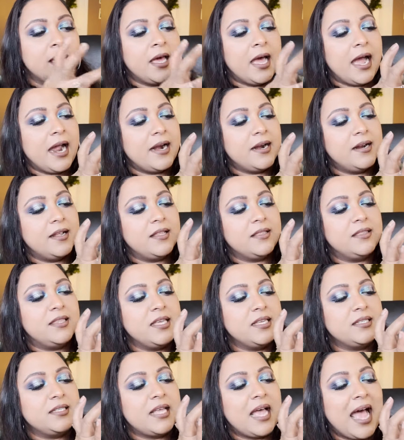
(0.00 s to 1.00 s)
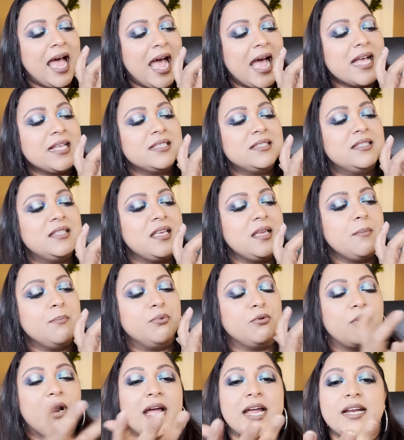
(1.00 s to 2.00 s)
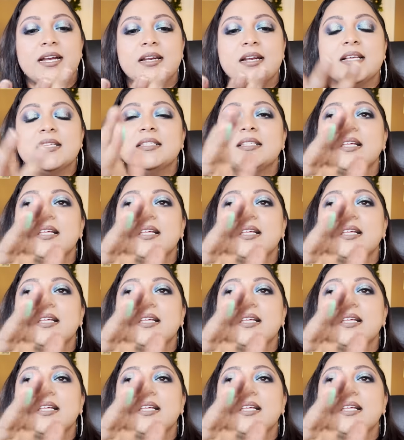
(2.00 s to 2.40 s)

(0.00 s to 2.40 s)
and this has the brightness